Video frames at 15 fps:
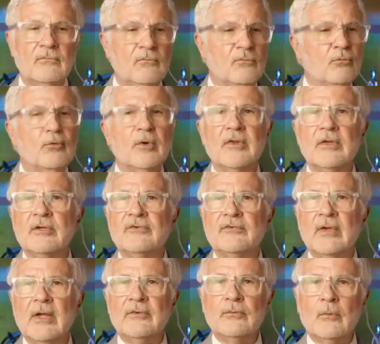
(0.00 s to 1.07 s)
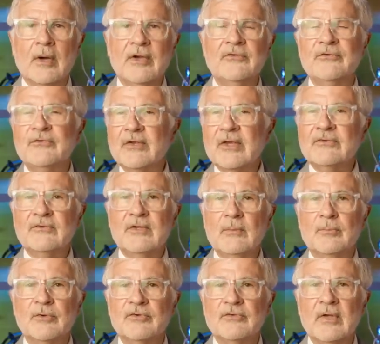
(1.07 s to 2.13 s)
really good sense why
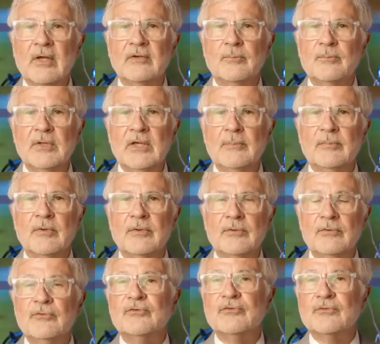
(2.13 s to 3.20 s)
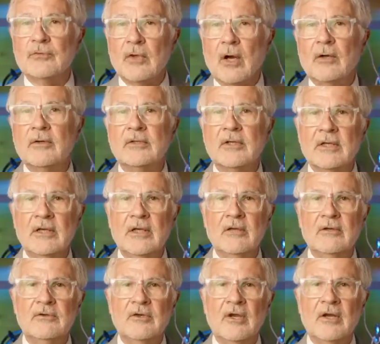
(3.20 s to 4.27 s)
60% of people who start a
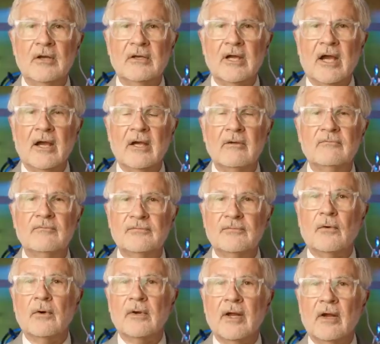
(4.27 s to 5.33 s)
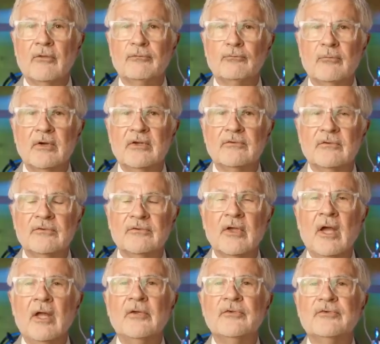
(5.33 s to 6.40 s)
ketogenic diet for health reasons
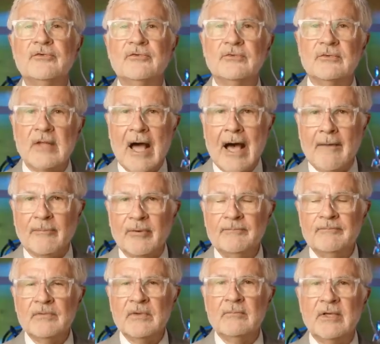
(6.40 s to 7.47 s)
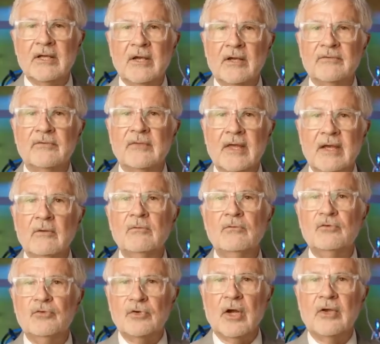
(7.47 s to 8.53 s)
stop because they
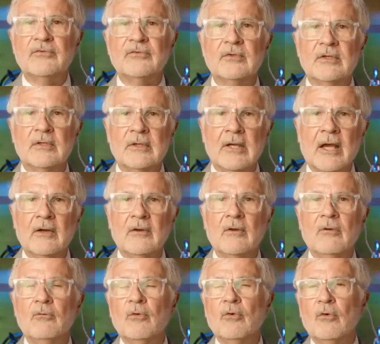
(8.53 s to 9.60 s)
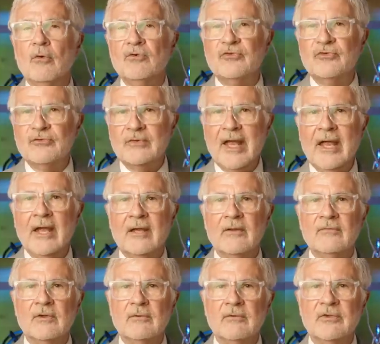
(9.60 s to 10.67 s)
just cannot
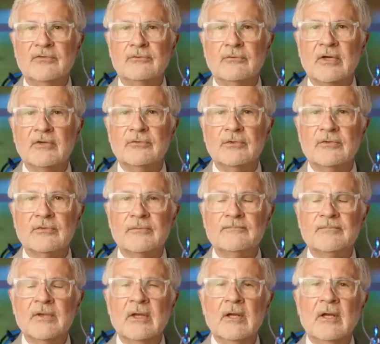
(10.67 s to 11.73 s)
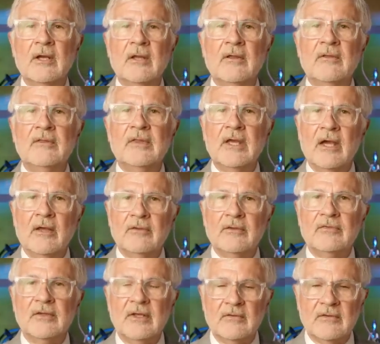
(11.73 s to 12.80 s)
stand the restrictions. The
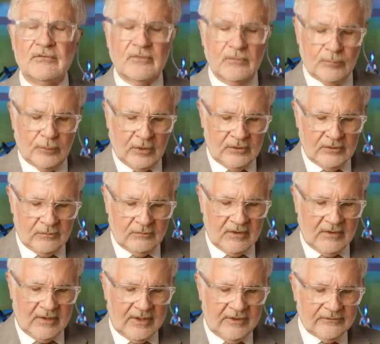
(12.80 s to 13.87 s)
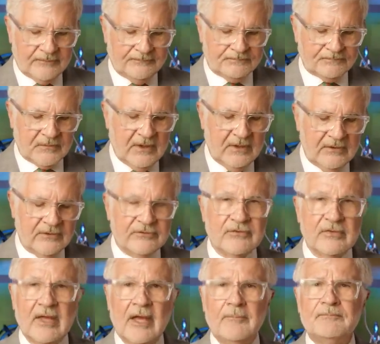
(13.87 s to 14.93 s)
other thing that's important to realize is
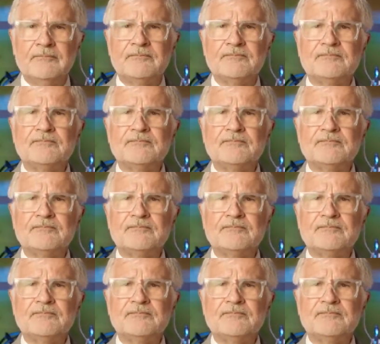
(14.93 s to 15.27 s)
that